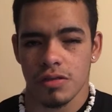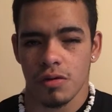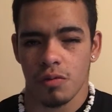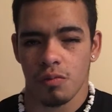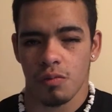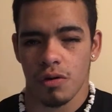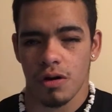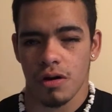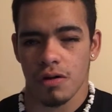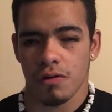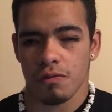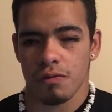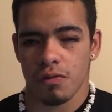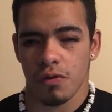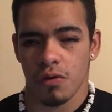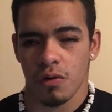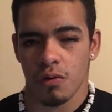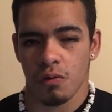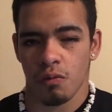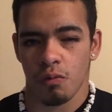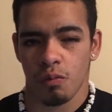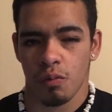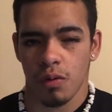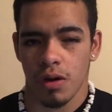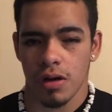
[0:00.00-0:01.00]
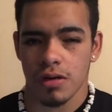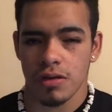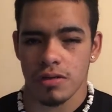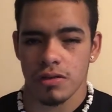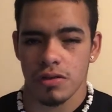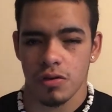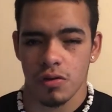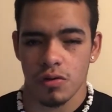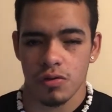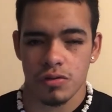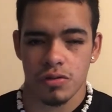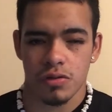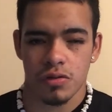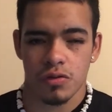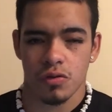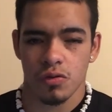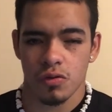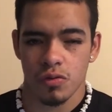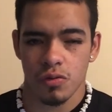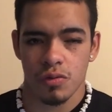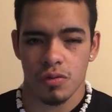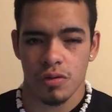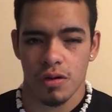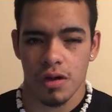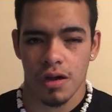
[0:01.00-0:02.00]
to work for one of those
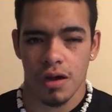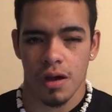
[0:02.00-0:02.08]
two